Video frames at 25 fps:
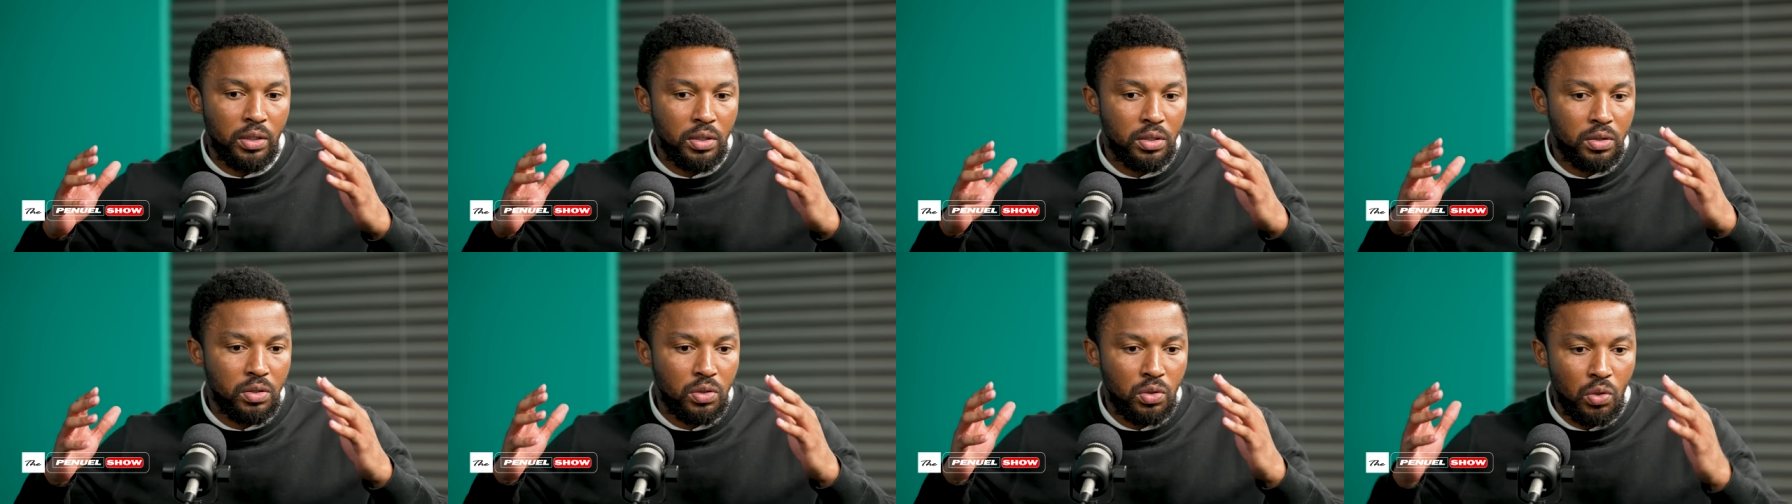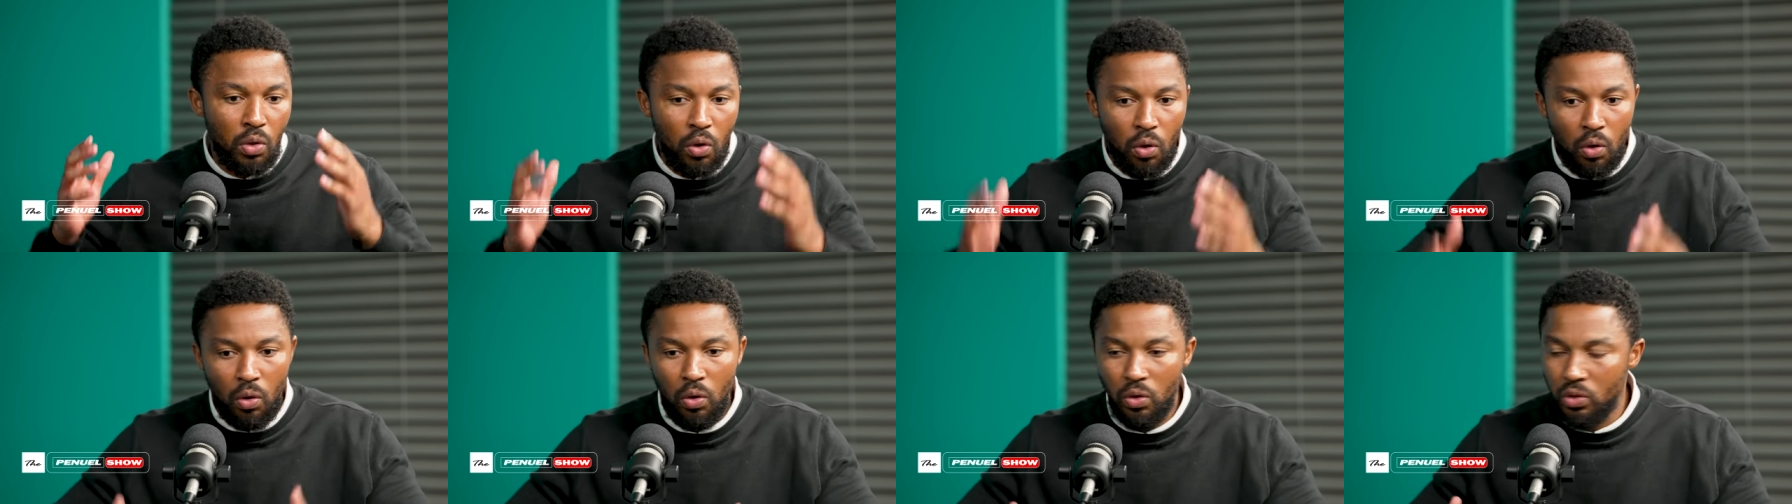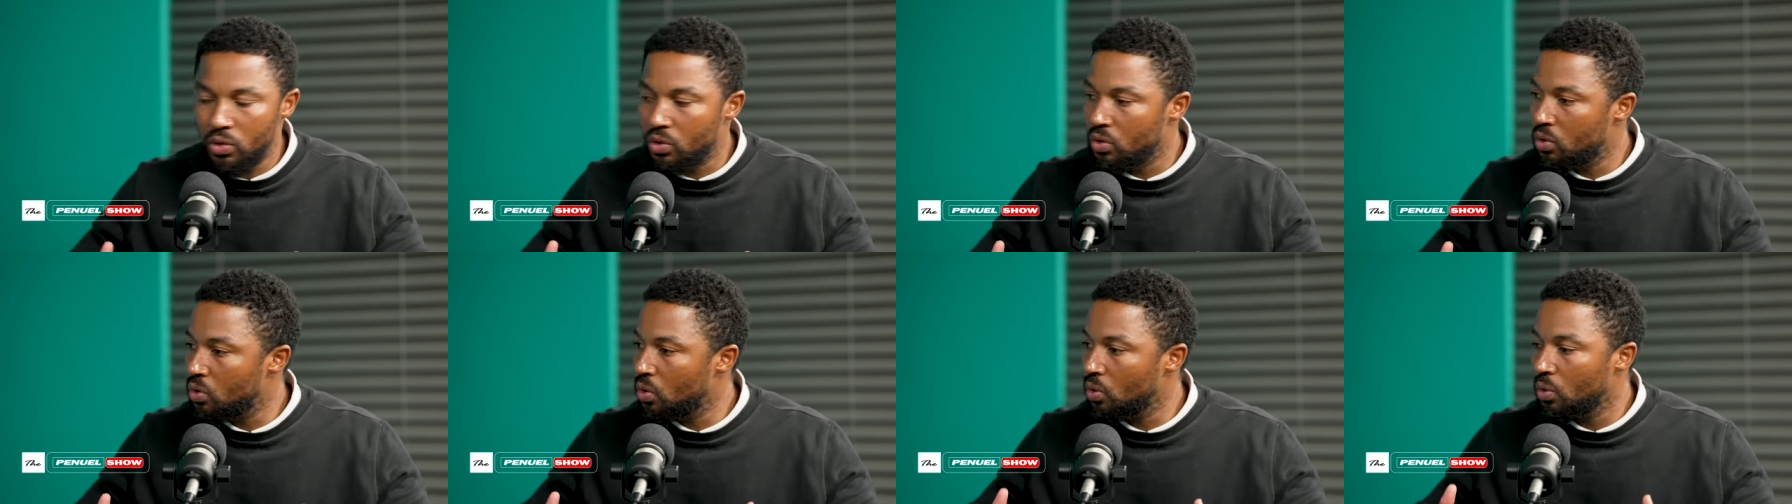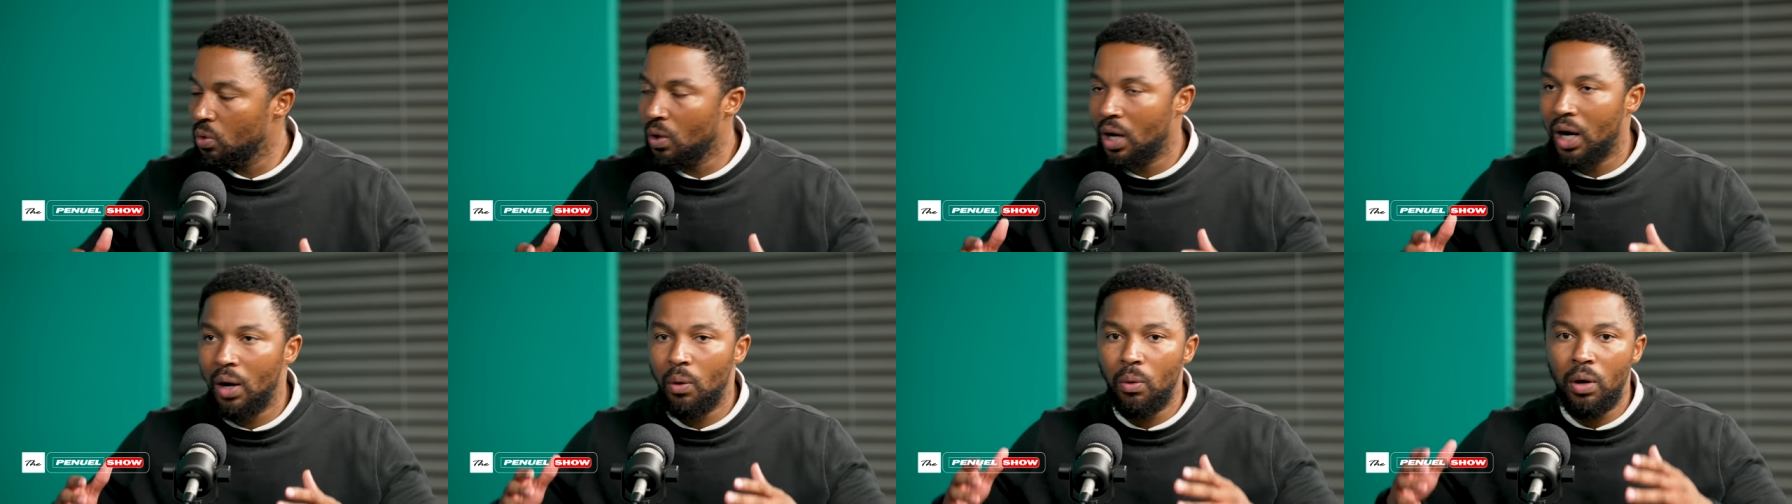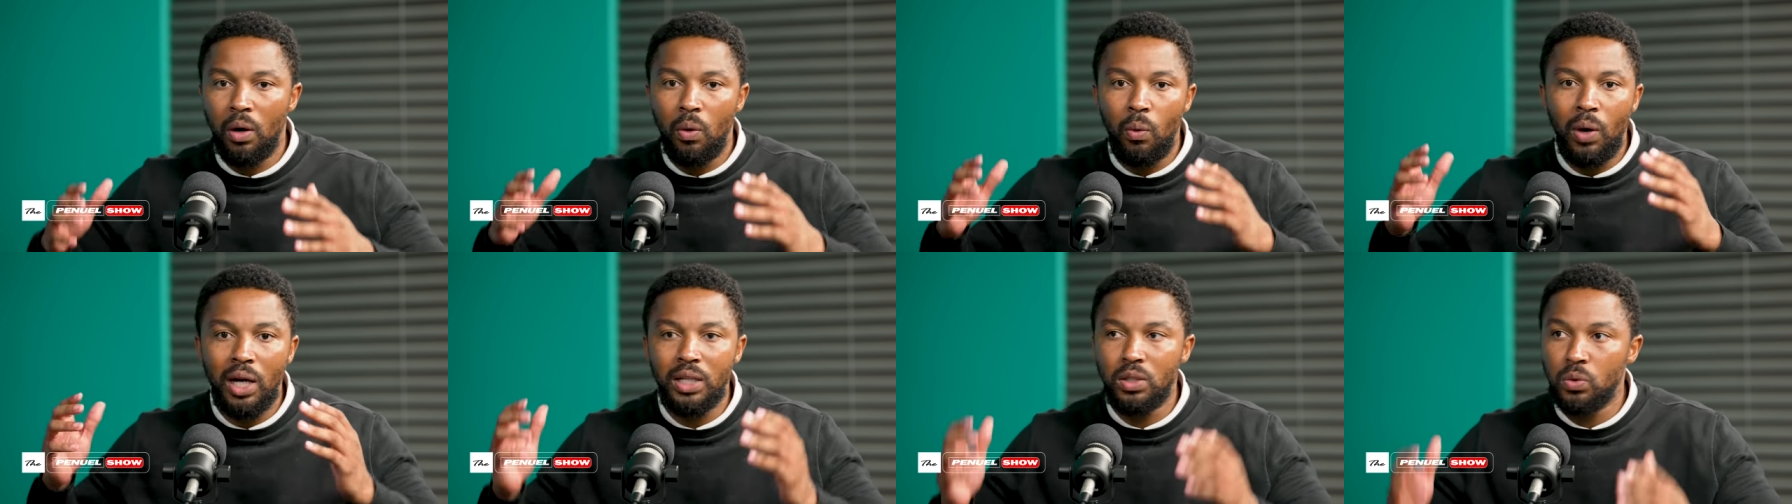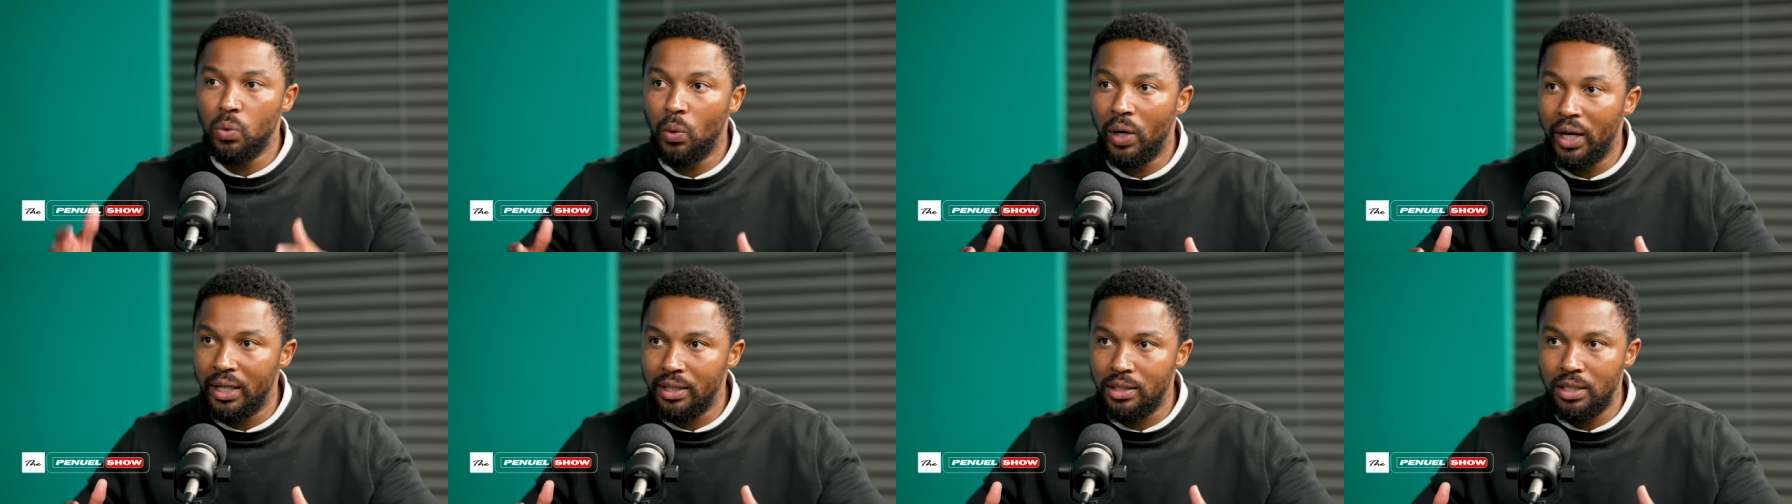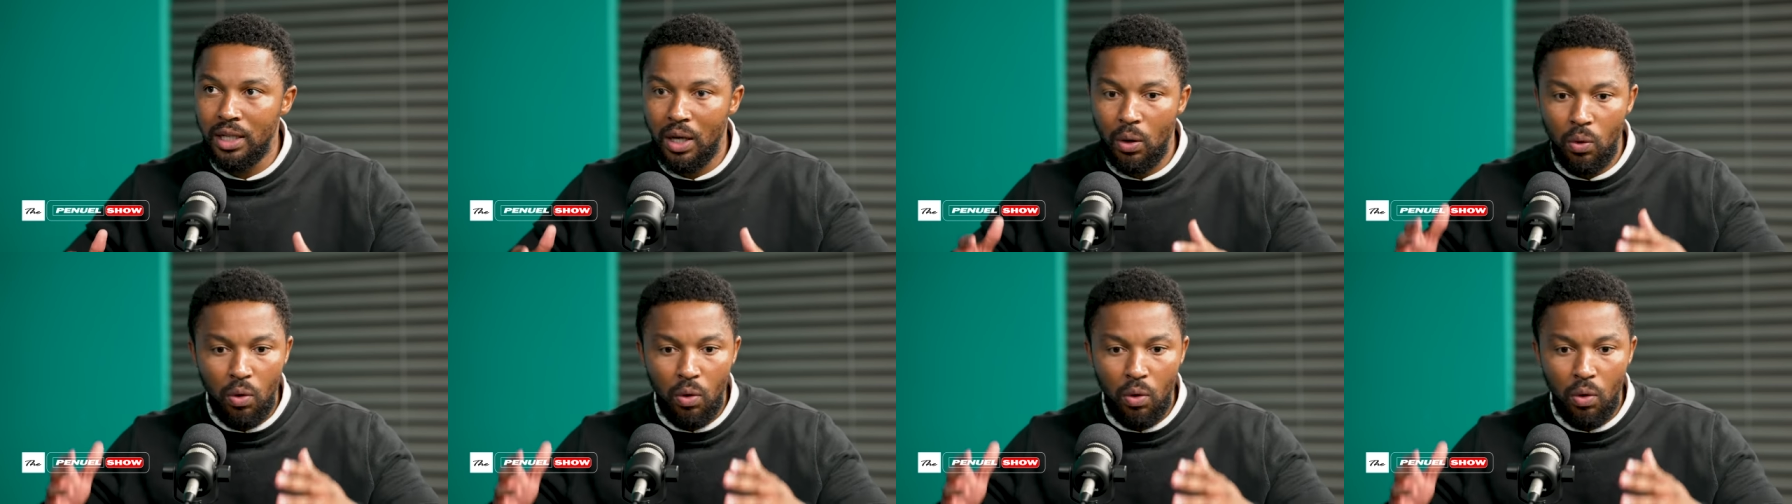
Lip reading: stores to our watwati,